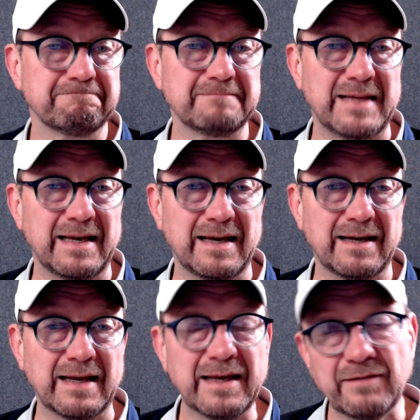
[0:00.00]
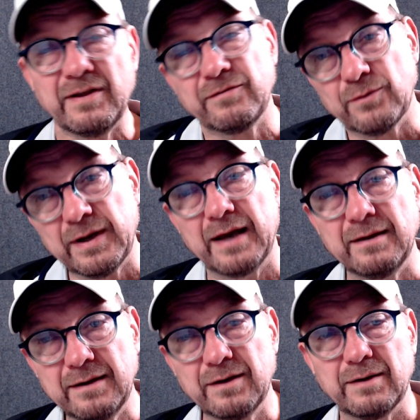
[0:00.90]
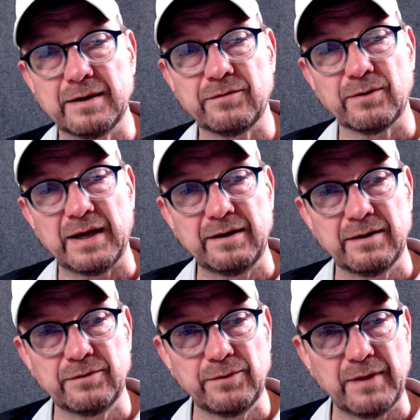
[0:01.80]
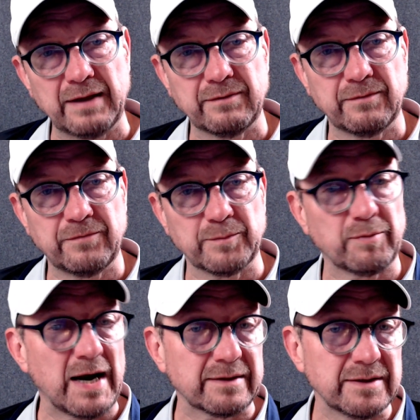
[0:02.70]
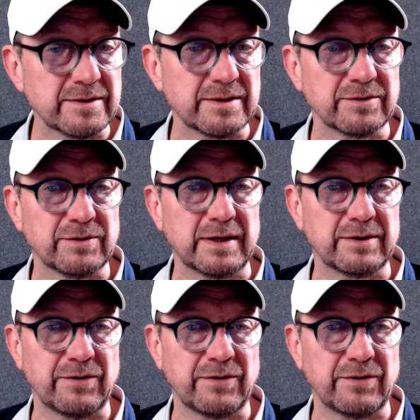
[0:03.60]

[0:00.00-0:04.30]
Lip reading: And I guess that's okay. It's okay to do that for practice and try to just